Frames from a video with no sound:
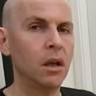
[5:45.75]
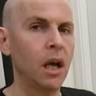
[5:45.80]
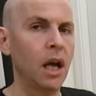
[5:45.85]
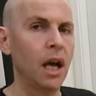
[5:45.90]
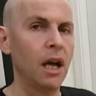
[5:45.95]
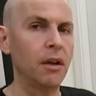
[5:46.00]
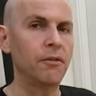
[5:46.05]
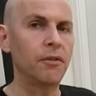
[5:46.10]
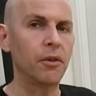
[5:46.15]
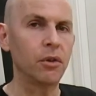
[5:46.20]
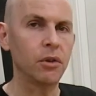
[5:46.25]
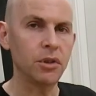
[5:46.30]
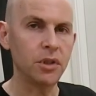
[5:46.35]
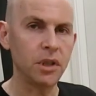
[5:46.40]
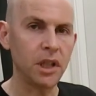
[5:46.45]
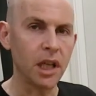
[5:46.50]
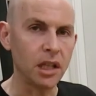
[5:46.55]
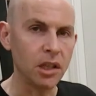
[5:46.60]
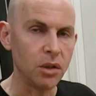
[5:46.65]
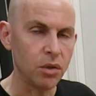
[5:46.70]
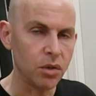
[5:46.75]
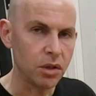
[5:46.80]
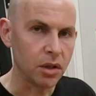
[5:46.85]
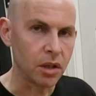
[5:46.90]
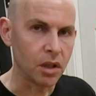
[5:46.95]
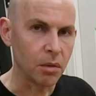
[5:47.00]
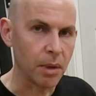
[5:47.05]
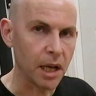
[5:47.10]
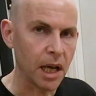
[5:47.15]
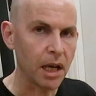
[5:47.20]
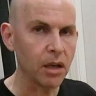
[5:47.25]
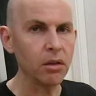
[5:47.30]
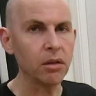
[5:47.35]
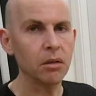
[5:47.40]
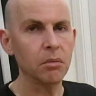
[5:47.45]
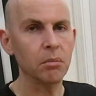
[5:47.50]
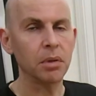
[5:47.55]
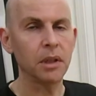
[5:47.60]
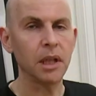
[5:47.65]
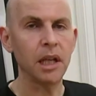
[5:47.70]
At first, get used to the
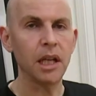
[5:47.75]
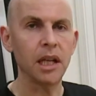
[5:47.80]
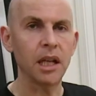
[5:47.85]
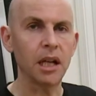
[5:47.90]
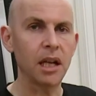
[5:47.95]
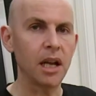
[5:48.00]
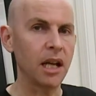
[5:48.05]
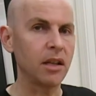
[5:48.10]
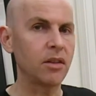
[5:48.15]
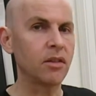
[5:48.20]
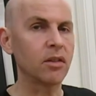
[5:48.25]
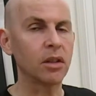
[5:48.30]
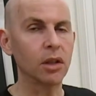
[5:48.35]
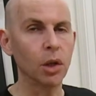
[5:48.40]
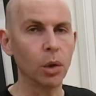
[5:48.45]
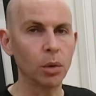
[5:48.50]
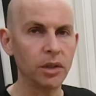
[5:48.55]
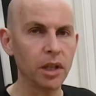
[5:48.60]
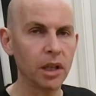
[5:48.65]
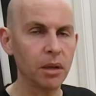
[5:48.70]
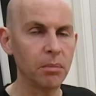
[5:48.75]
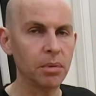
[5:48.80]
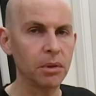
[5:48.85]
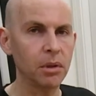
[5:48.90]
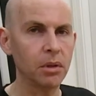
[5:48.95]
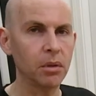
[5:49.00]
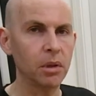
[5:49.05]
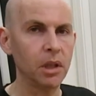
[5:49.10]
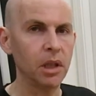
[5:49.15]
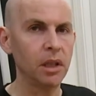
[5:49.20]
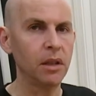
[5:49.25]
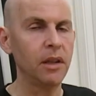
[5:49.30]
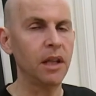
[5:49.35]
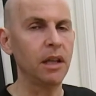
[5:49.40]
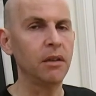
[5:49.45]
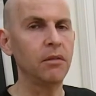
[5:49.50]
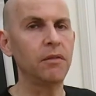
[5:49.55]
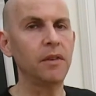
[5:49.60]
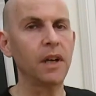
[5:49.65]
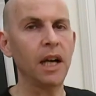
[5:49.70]
pattern, play at a nice slow tempo,
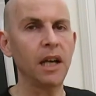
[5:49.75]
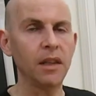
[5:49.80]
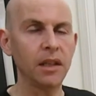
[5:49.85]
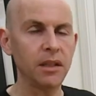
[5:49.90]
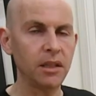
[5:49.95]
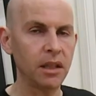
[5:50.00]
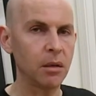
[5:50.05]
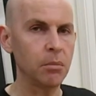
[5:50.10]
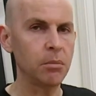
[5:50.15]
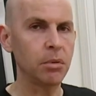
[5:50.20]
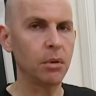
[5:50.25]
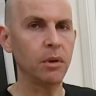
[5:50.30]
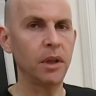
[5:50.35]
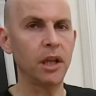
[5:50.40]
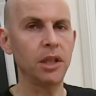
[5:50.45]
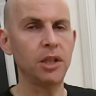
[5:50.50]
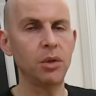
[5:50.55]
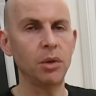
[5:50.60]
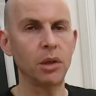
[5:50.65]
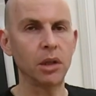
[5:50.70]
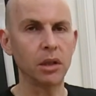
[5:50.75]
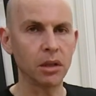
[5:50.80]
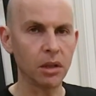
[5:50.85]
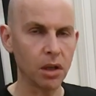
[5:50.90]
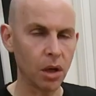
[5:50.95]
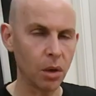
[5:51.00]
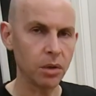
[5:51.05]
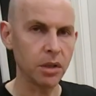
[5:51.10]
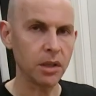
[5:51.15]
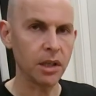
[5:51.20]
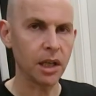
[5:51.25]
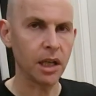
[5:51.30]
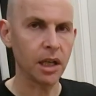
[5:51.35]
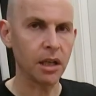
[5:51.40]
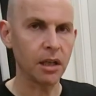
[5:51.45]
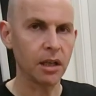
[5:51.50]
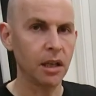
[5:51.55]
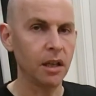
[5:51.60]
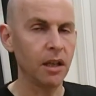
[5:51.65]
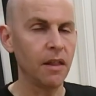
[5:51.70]
then find the tempo that you can coast
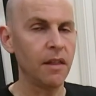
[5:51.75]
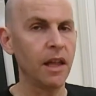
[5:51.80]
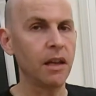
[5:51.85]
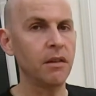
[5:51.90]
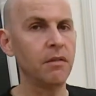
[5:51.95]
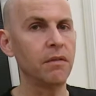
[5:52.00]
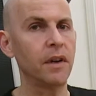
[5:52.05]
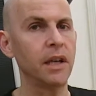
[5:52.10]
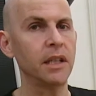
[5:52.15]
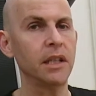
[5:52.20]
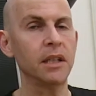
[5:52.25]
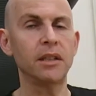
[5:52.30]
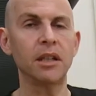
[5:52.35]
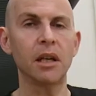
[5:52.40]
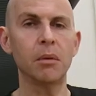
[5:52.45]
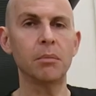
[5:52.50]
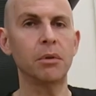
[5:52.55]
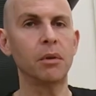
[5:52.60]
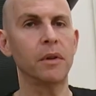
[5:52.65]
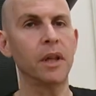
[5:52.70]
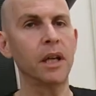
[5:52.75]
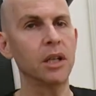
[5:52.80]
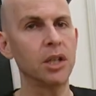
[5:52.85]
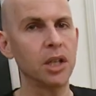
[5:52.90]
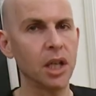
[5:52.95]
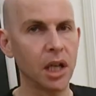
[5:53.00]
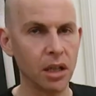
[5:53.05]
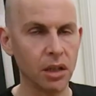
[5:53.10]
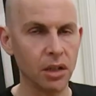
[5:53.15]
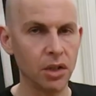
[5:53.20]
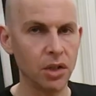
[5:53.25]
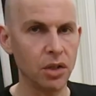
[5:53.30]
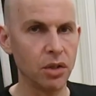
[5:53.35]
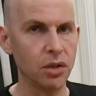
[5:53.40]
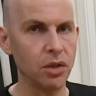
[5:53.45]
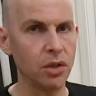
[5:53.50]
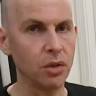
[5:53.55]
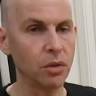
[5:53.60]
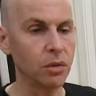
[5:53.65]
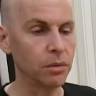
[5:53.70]
at, then find a tempo that
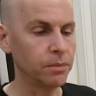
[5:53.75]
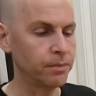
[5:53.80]
challenges you.